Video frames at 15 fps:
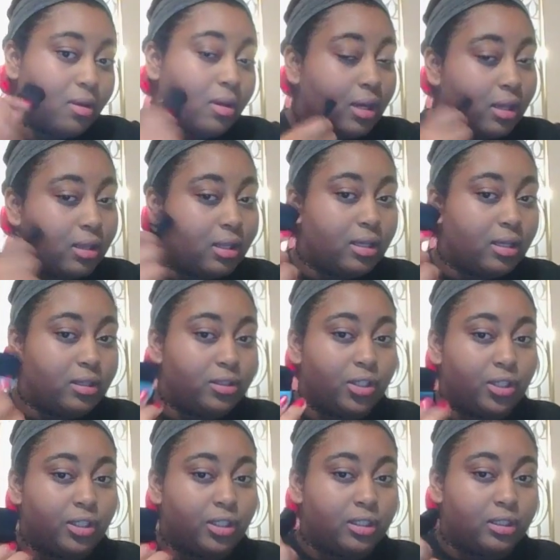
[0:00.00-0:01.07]
and then
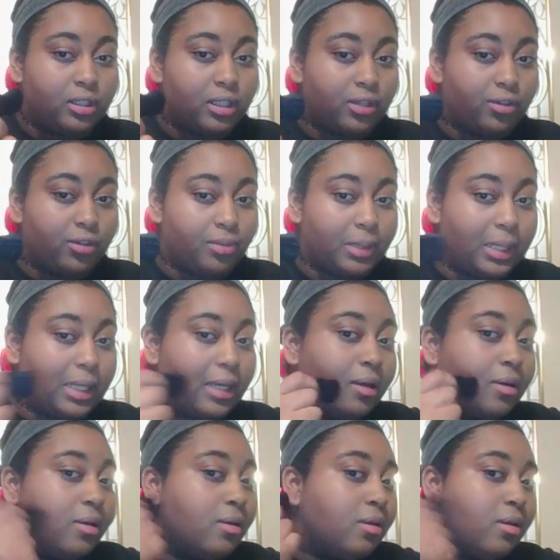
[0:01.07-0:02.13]
turn it the other
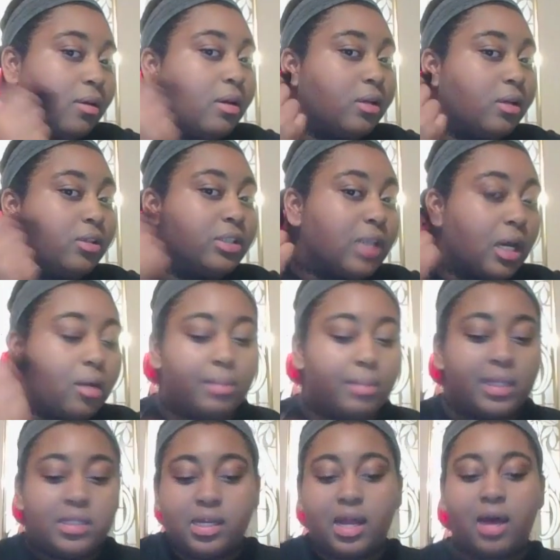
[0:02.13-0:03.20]
way, and just kind of
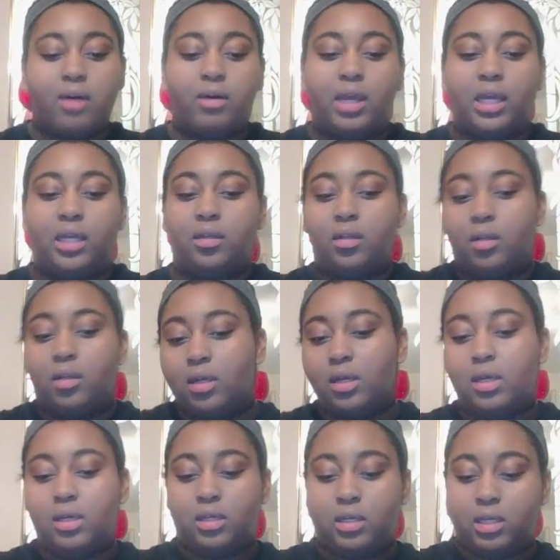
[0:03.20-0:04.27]
blend it out, and
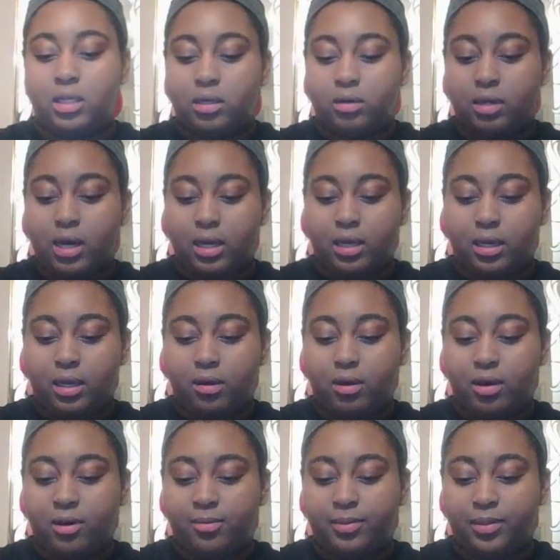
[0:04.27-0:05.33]
you know, kind of it'll
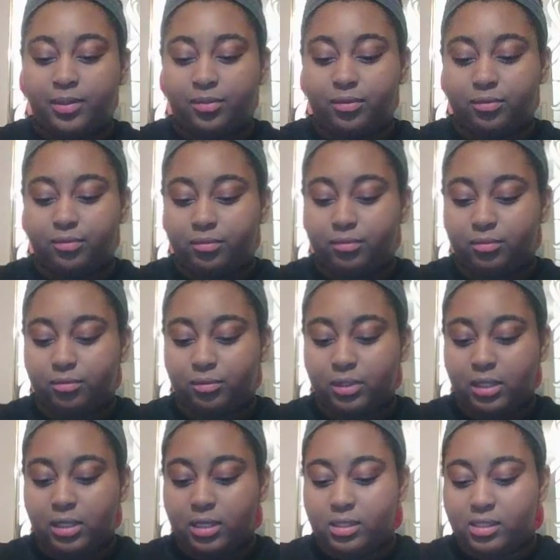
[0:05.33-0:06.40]
help you.
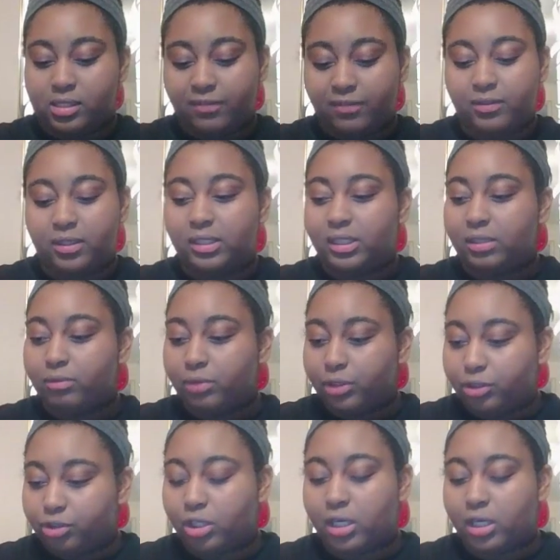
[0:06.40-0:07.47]
Definitely when
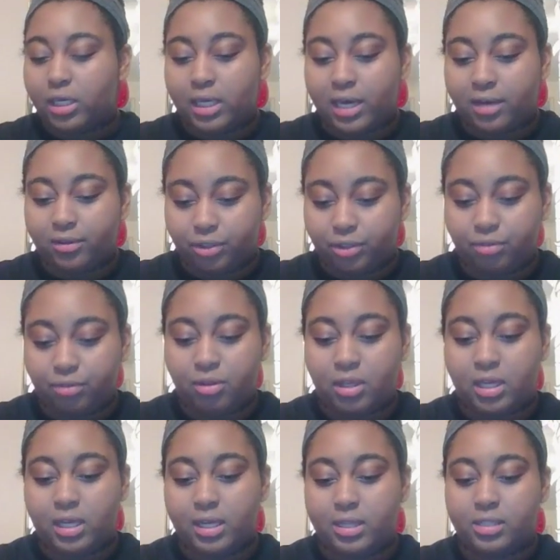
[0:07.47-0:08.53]
you're trying out new
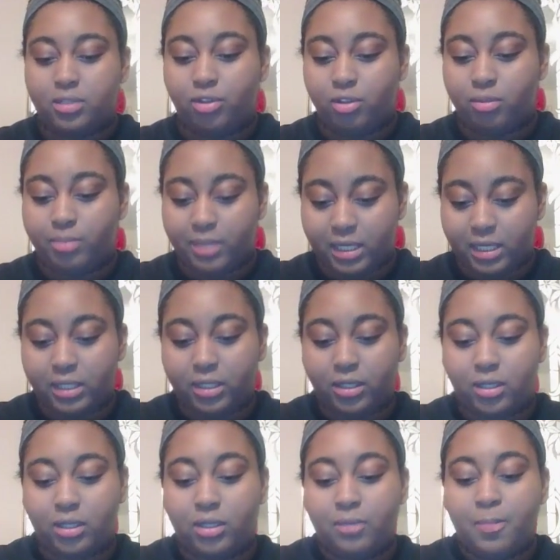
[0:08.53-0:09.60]
things and you're a
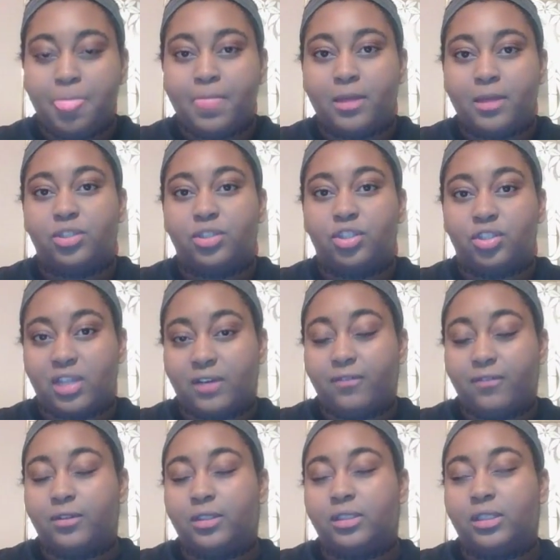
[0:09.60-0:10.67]
beginner, you should
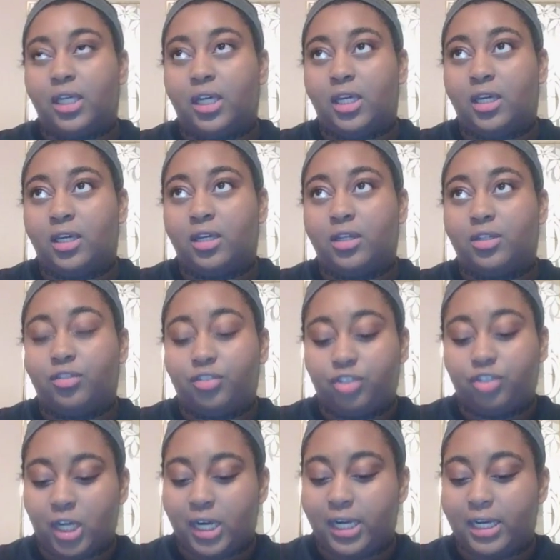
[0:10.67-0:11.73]
definitely
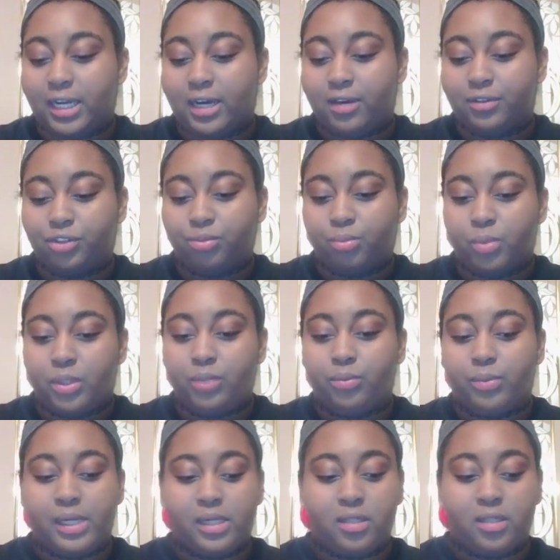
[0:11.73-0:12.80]
try it out. Just one
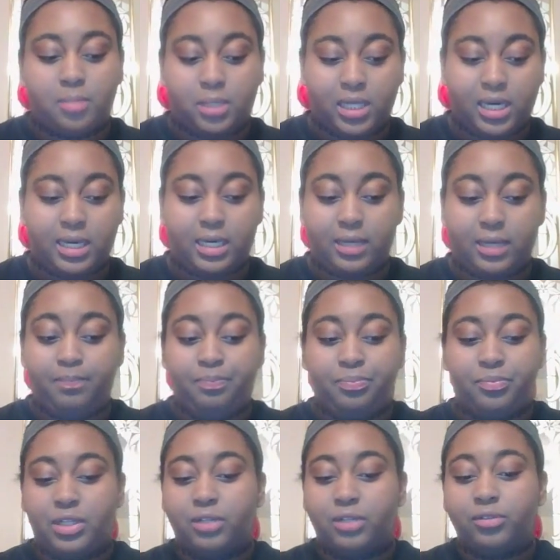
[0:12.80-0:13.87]
random day.
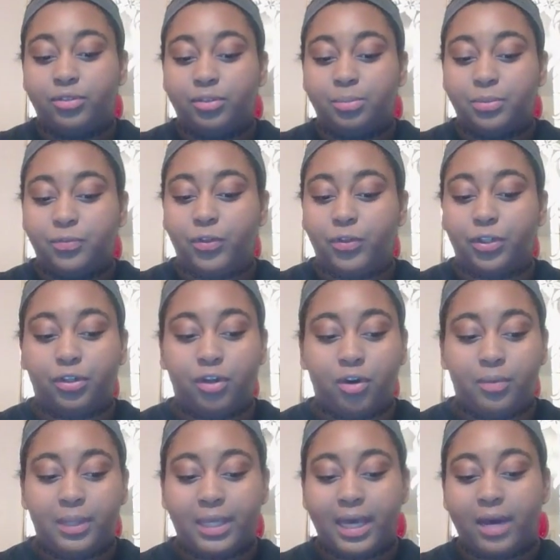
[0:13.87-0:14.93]
Don't do it before you're
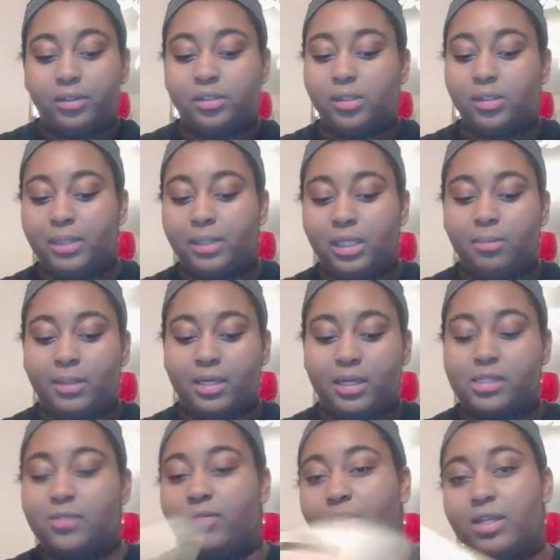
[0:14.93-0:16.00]
going out or something,
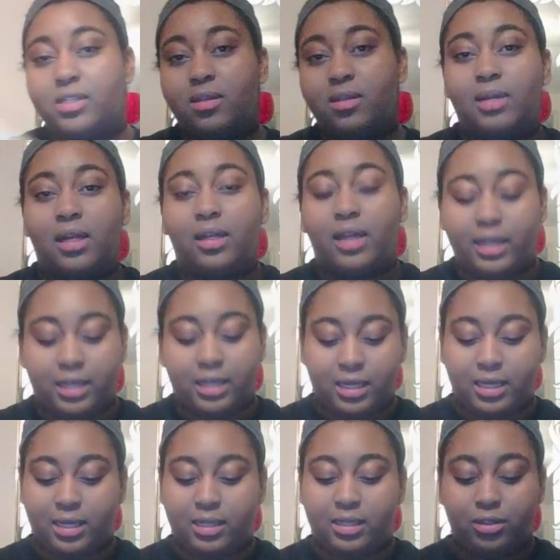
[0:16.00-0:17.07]
because if you up not
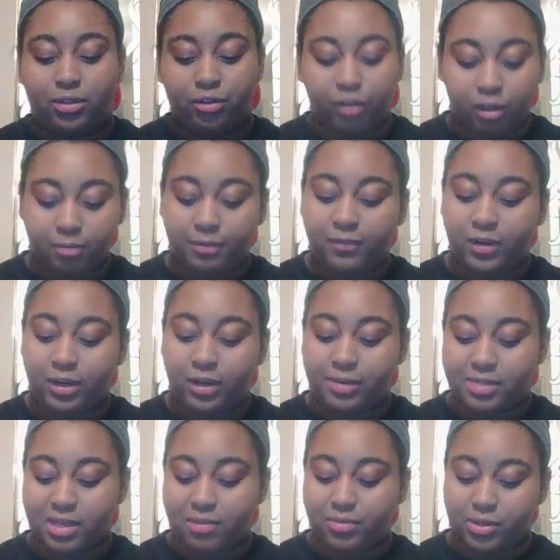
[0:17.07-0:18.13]
liking it, then you're going to be very
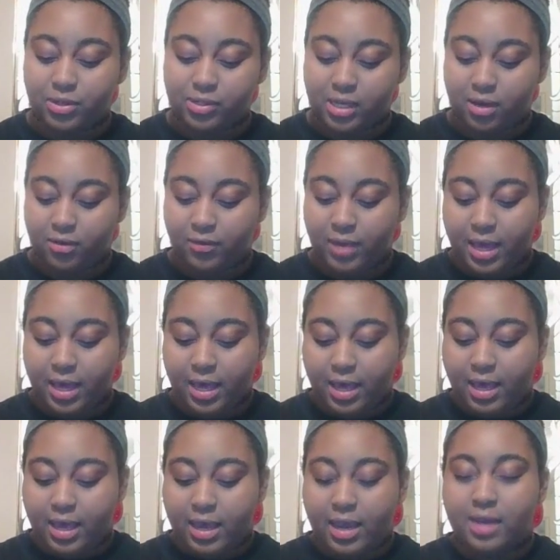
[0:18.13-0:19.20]
upset with yourself,
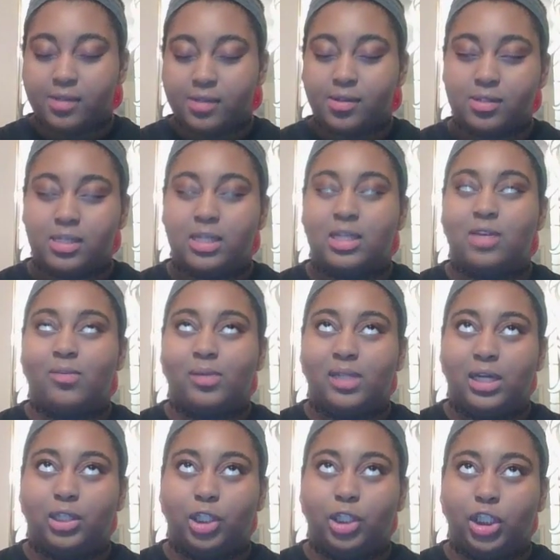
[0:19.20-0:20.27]
and it's going to take you a
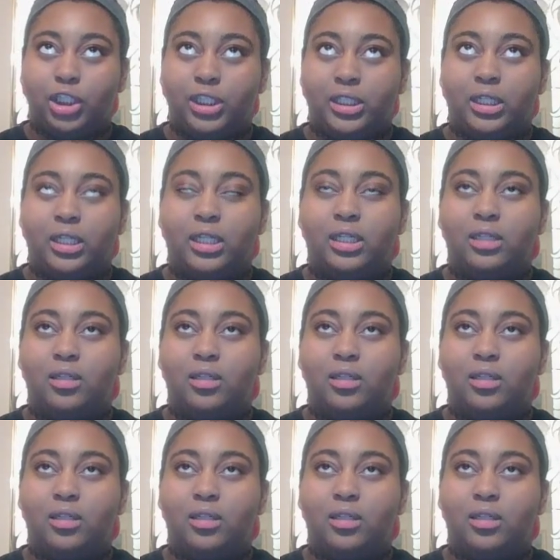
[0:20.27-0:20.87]
lot longer